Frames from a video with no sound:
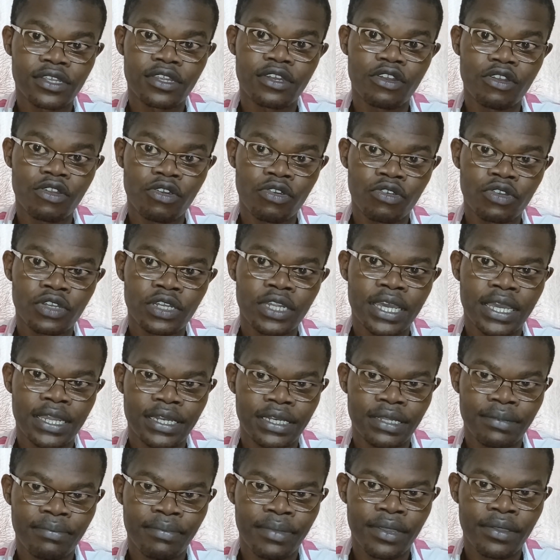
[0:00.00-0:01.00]
not
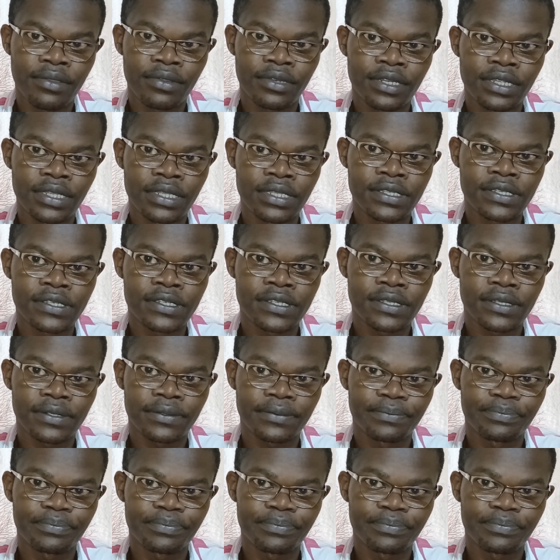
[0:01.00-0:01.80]
antibiotics.